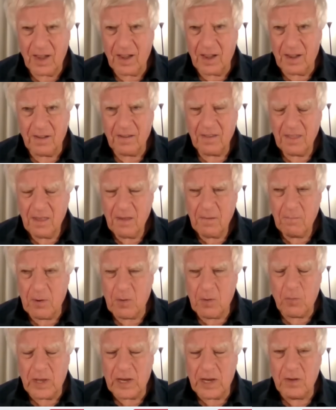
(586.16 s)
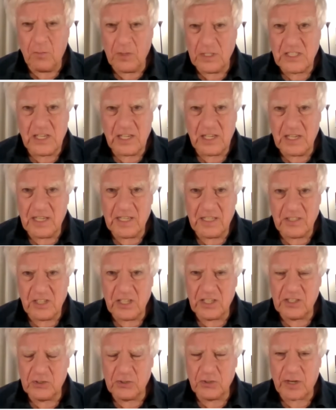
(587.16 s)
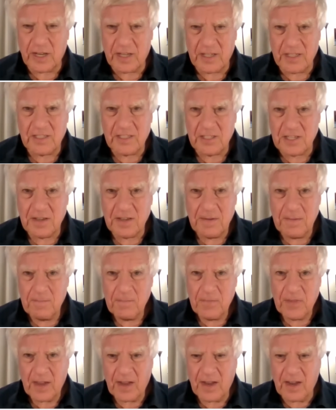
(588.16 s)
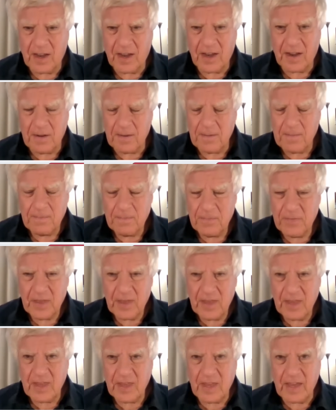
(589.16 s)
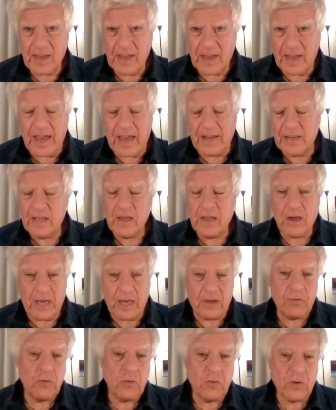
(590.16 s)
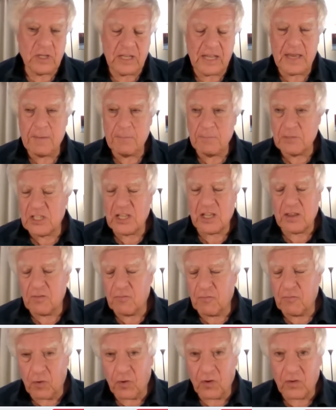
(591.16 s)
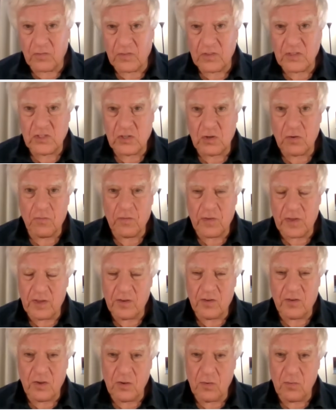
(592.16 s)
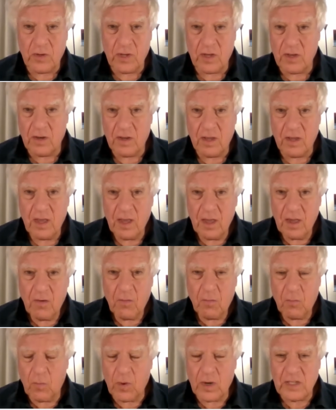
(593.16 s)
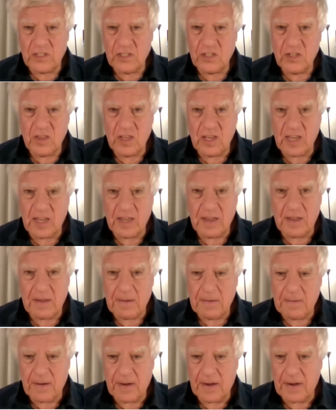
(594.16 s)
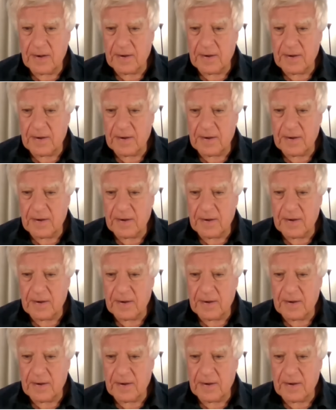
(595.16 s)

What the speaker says: But when it was in his interest, and who claims that the fall of the Soviet Union was the